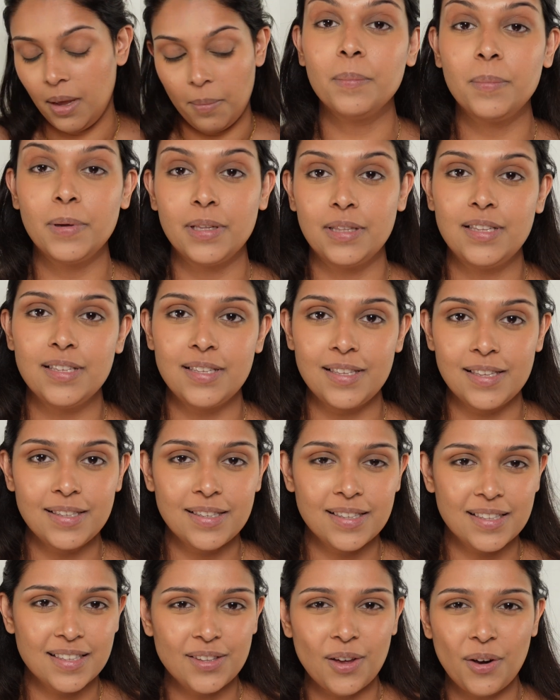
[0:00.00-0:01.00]
But this is
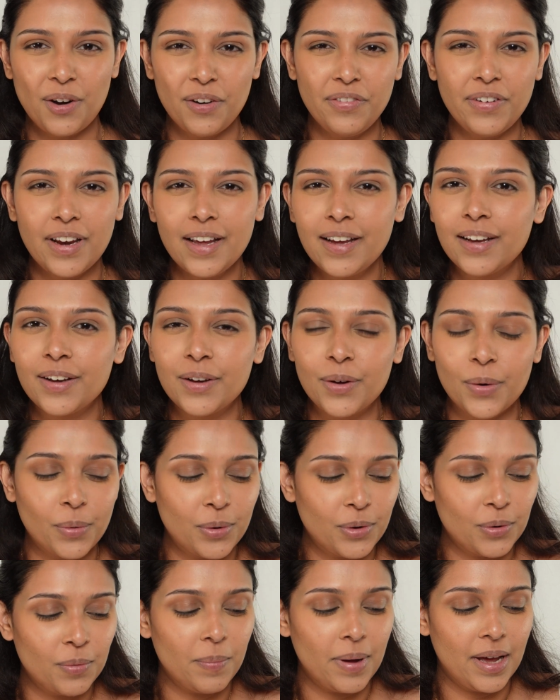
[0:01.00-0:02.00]
sort of like a
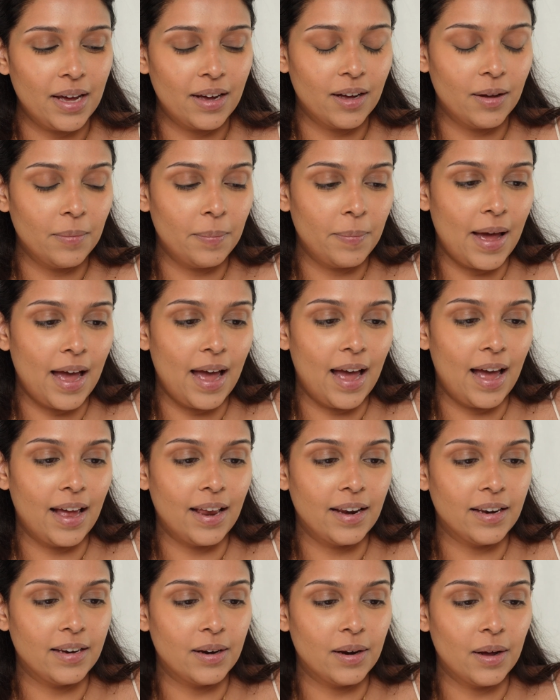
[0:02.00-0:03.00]
go-to makeup,
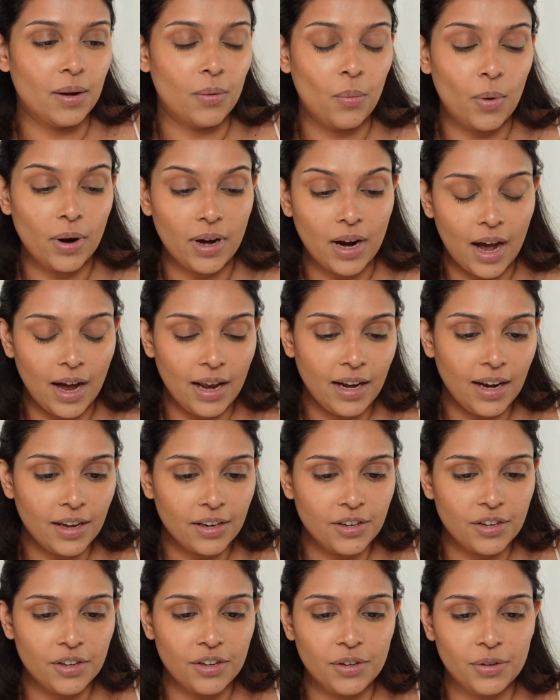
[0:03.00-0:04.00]
and what I
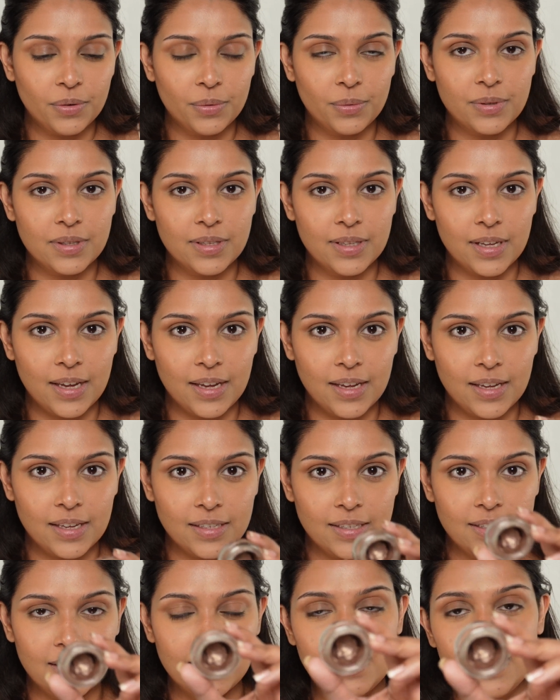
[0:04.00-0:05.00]
like to use
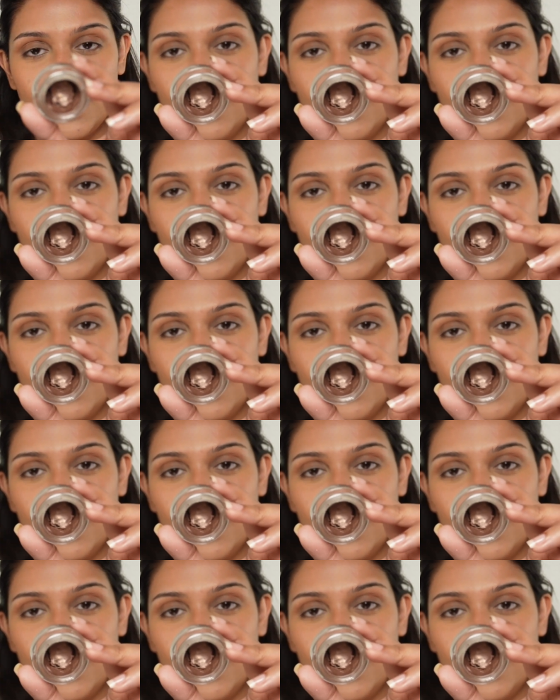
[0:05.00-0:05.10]
is this